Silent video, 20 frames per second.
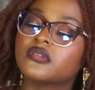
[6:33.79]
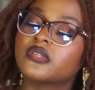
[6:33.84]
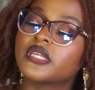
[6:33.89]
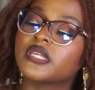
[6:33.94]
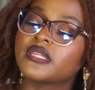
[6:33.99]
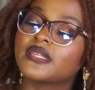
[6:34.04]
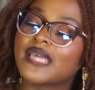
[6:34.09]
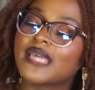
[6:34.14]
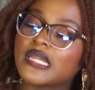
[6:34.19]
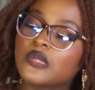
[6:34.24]

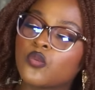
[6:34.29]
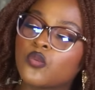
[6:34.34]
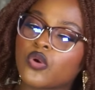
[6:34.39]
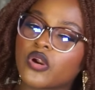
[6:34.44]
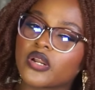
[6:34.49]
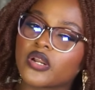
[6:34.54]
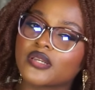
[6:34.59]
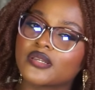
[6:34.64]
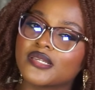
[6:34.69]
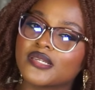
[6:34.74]
The
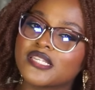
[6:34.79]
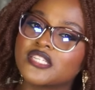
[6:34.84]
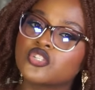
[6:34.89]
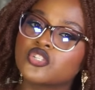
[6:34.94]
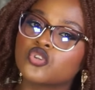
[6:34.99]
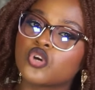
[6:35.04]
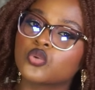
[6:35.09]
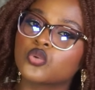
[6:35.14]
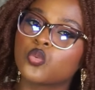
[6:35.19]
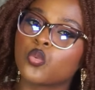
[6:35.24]
network
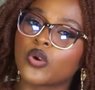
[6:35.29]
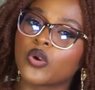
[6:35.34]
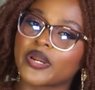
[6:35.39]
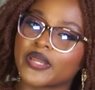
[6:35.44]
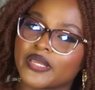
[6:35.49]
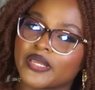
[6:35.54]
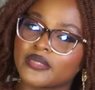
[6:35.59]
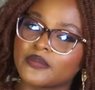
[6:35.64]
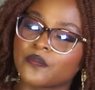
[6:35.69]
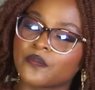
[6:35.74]
is not
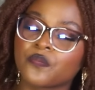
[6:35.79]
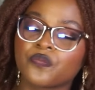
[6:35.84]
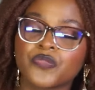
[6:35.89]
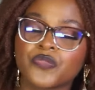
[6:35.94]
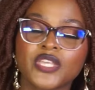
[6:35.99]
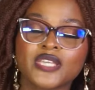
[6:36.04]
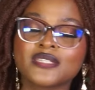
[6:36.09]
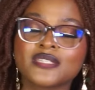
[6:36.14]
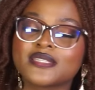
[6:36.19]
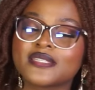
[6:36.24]
working.
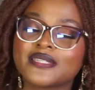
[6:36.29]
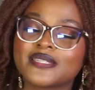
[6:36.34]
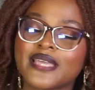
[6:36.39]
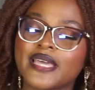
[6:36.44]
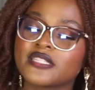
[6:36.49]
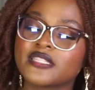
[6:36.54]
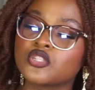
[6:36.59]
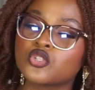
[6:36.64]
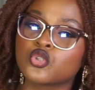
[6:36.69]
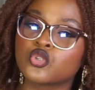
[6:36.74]
Is
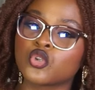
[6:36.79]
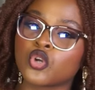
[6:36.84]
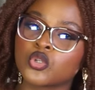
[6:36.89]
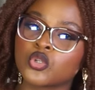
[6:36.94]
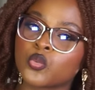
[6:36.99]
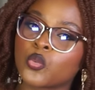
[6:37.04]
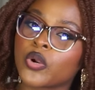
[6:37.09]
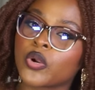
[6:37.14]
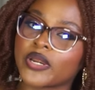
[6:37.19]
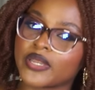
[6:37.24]
net
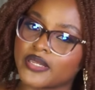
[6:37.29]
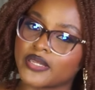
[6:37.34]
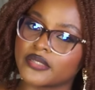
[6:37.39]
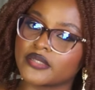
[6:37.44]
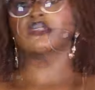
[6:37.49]
not working?